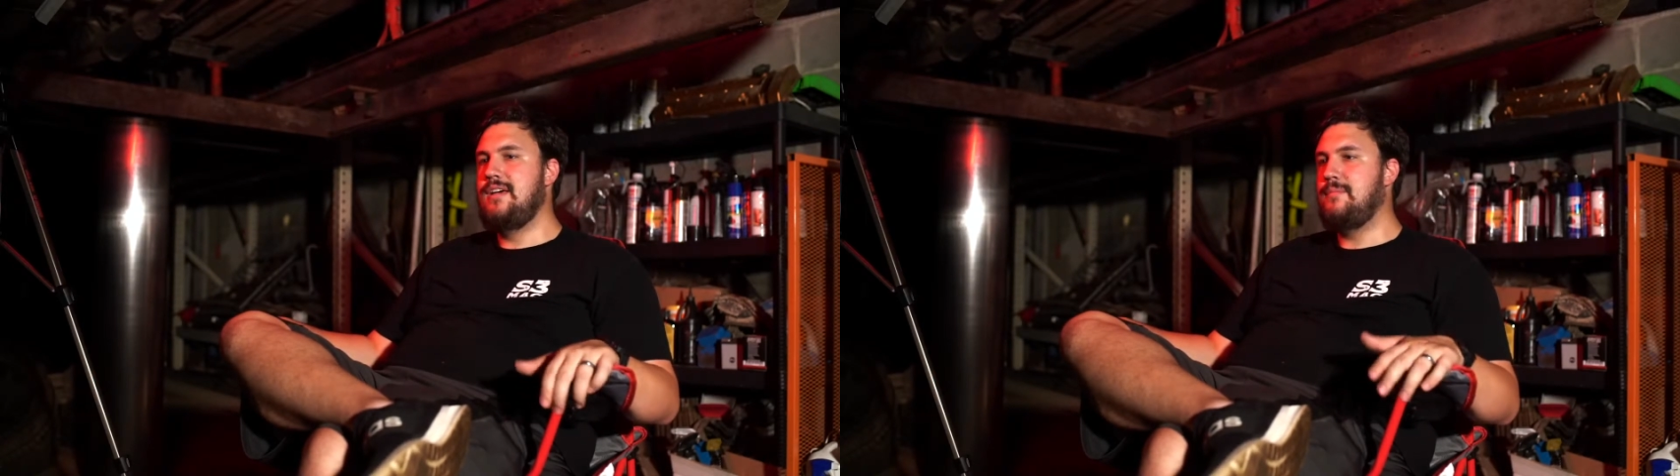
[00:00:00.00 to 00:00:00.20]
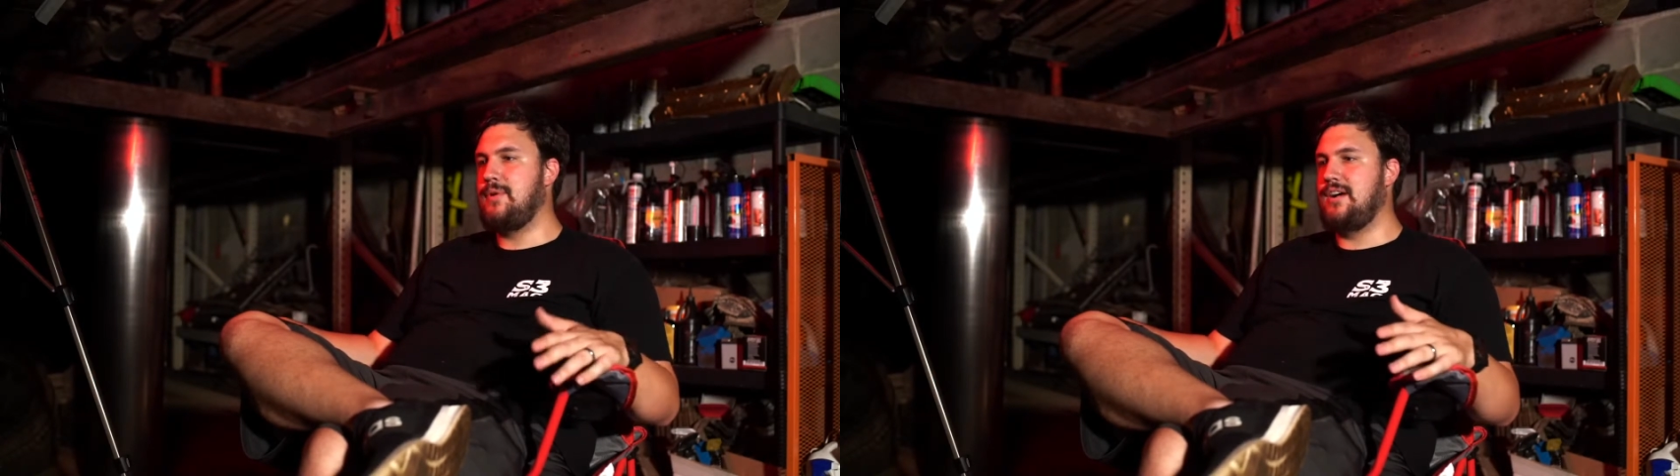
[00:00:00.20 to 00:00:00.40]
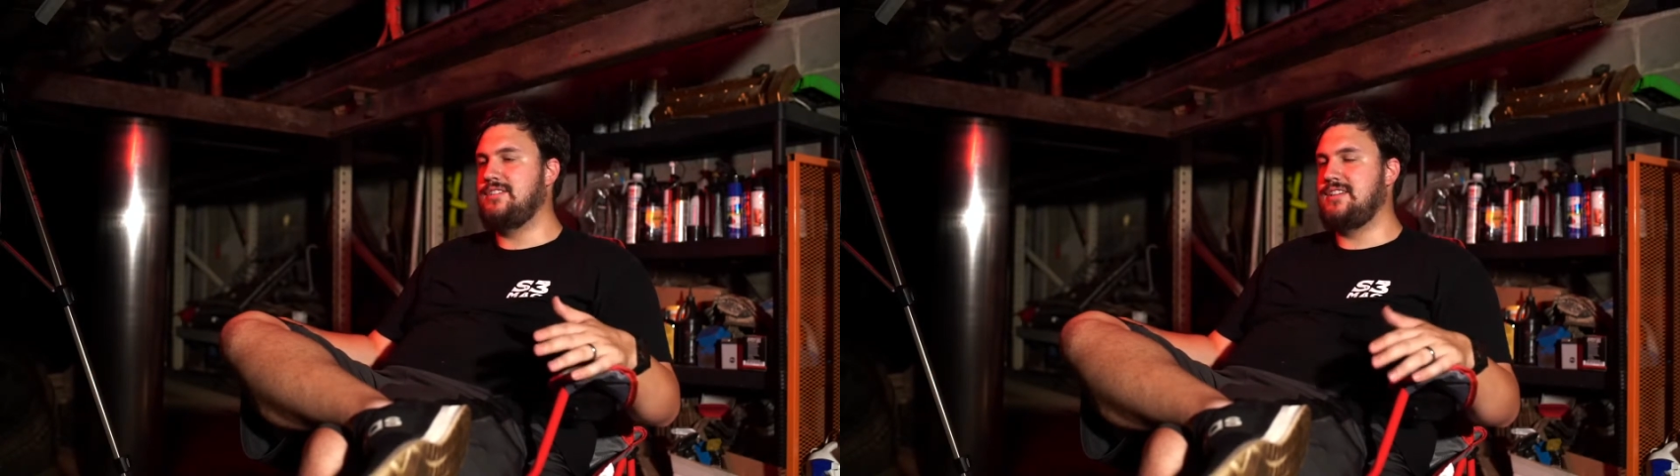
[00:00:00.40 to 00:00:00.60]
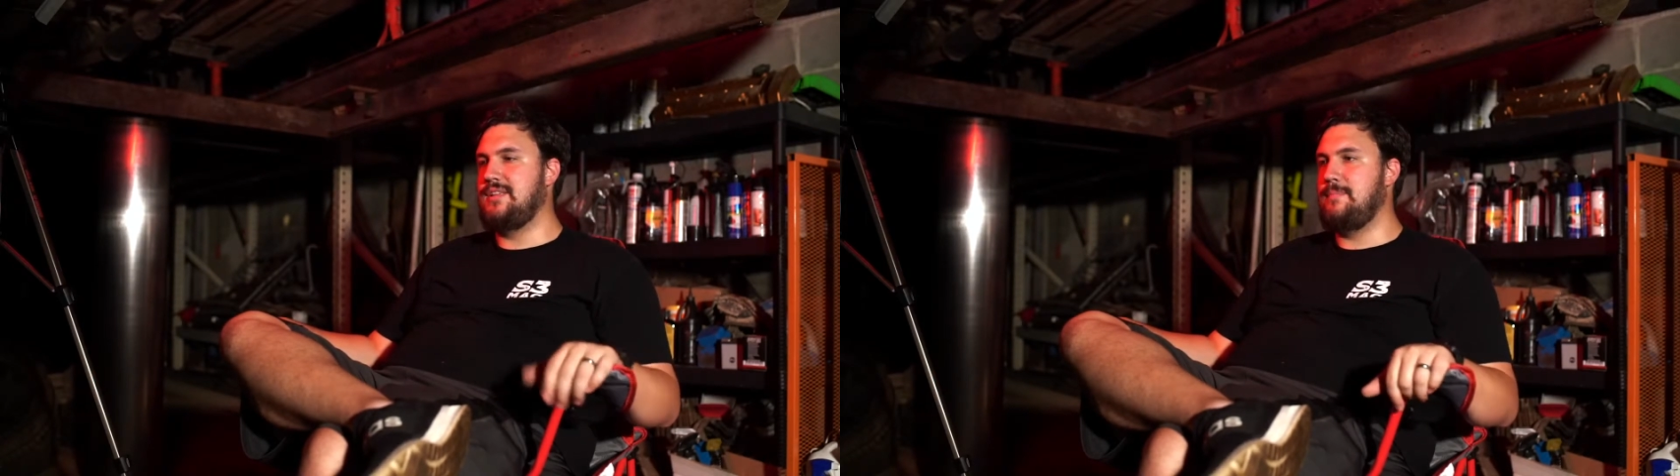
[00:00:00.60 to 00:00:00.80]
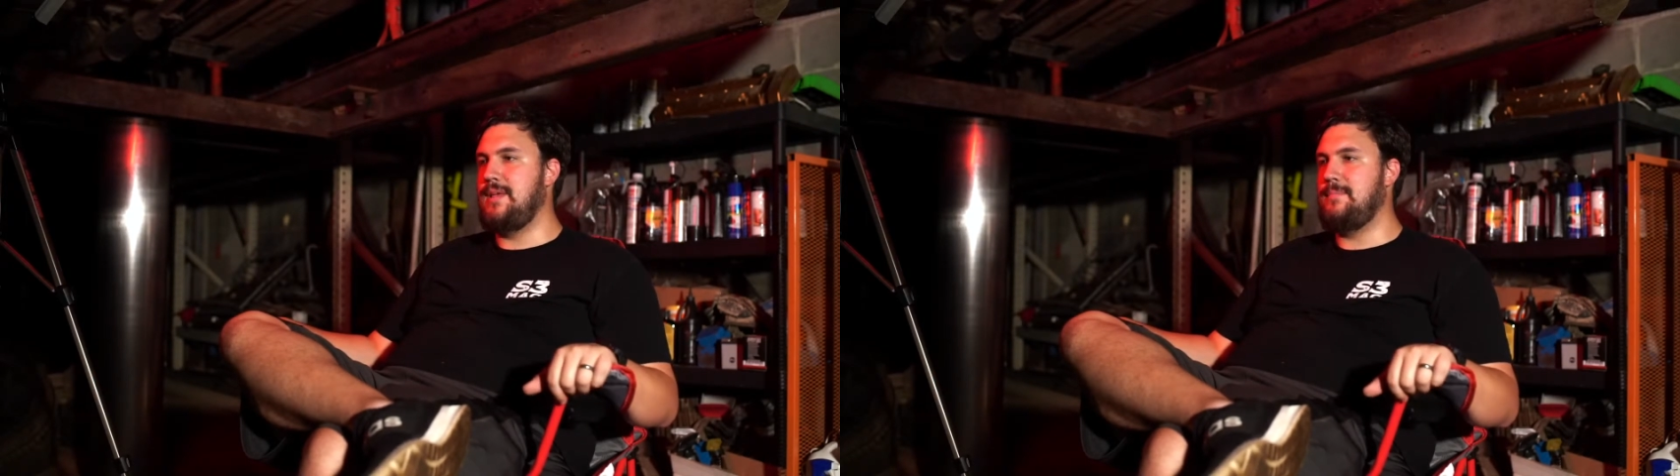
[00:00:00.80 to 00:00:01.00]
projects
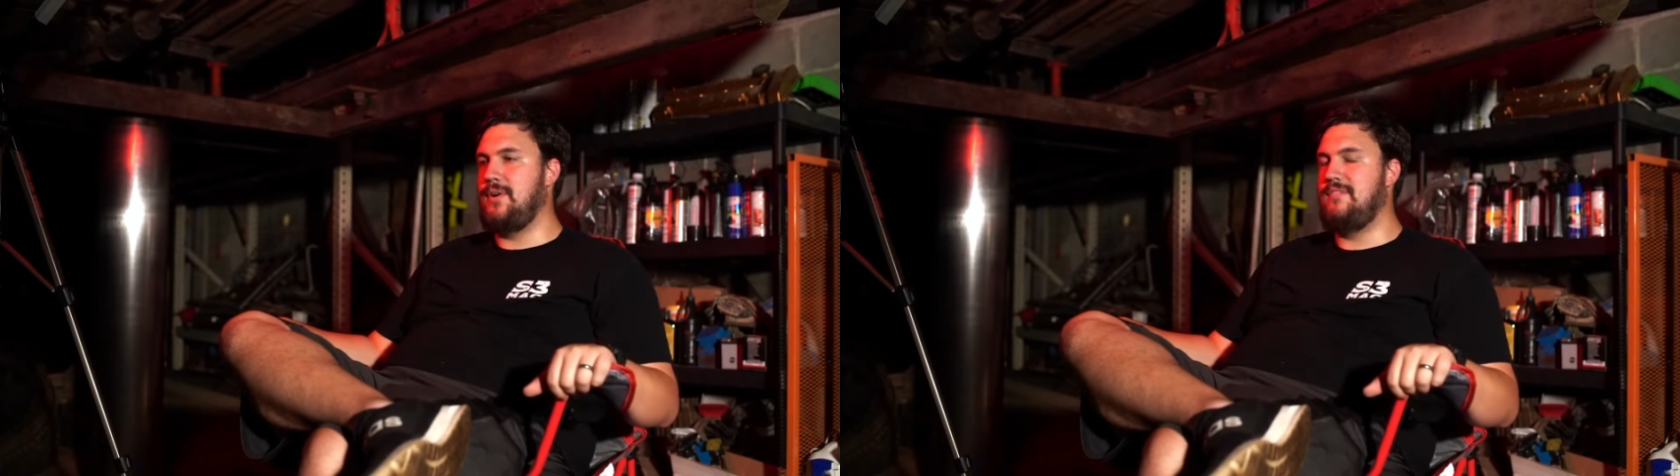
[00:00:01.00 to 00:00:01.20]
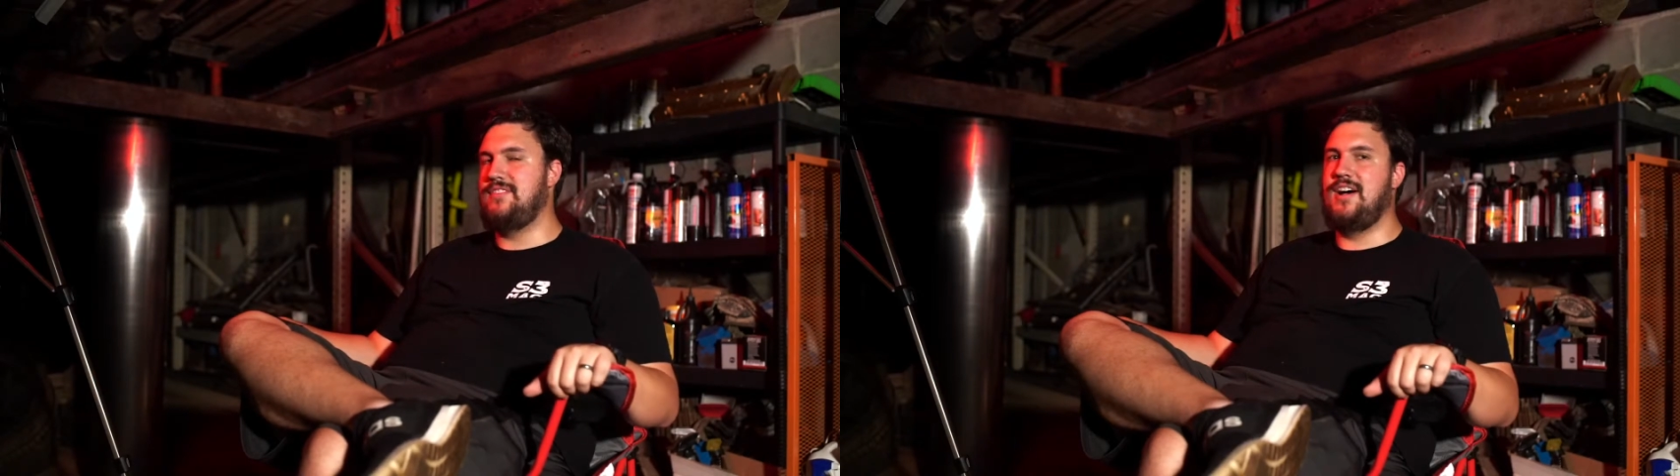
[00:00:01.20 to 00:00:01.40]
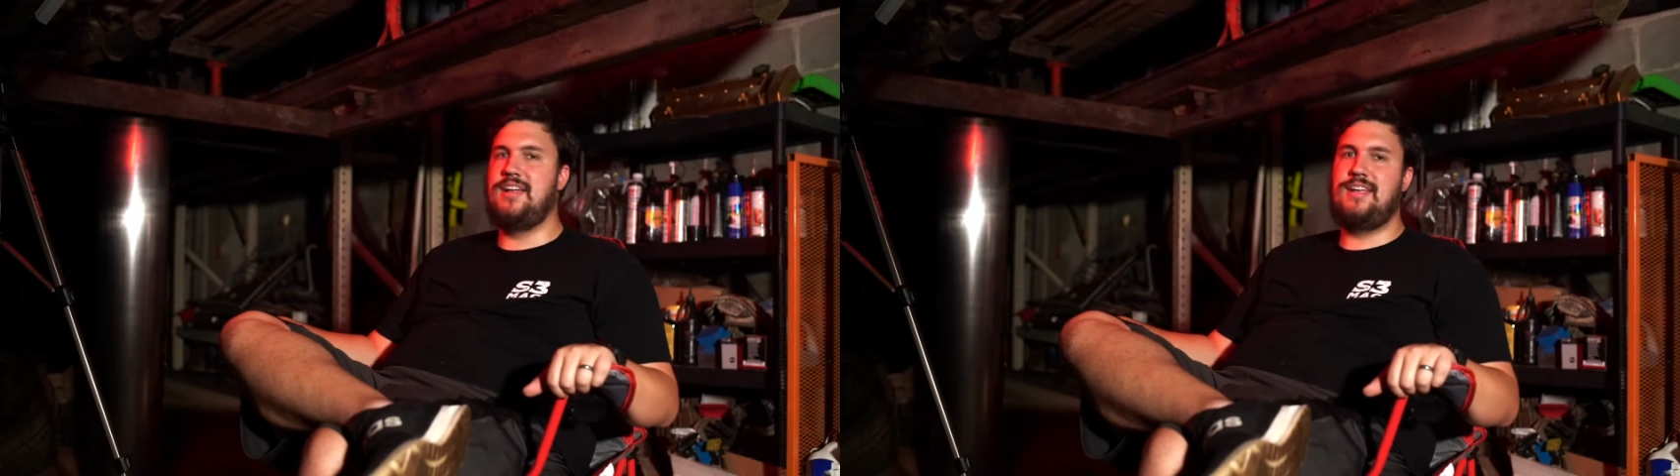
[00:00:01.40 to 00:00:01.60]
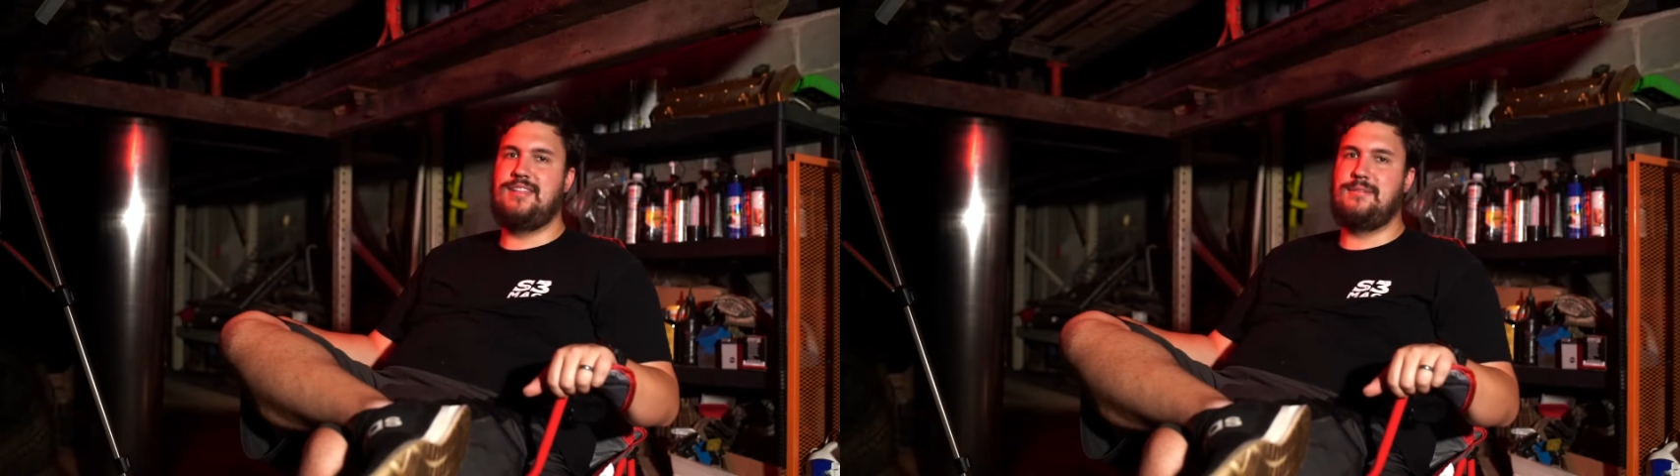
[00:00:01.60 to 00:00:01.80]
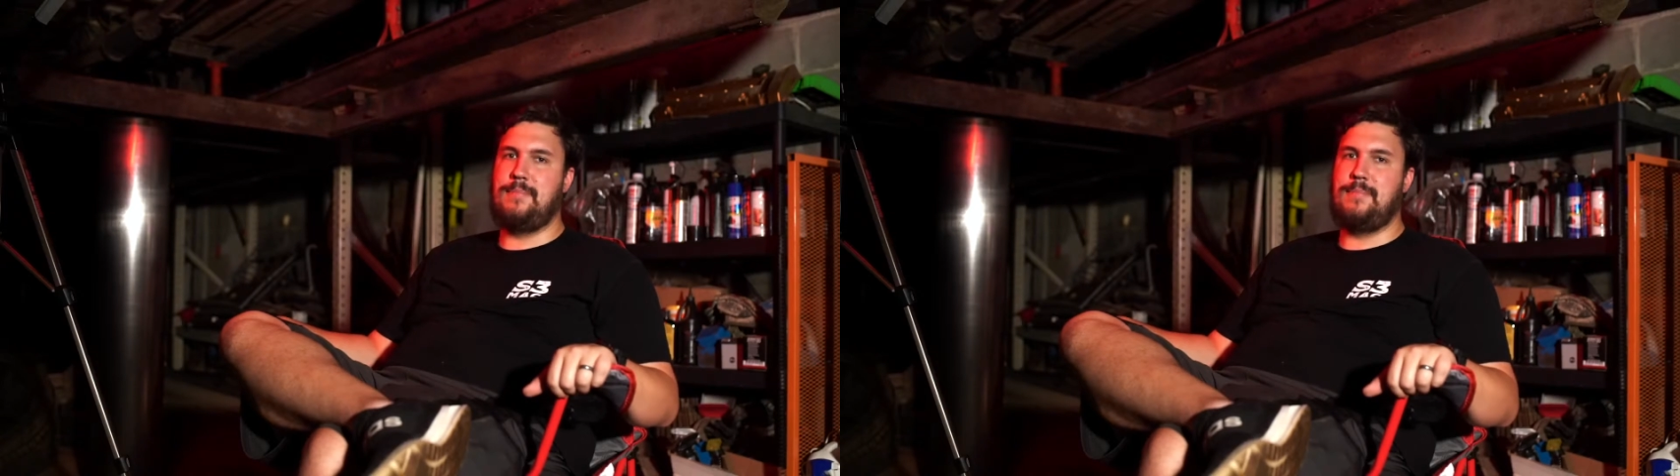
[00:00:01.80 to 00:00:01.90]
that people have done in the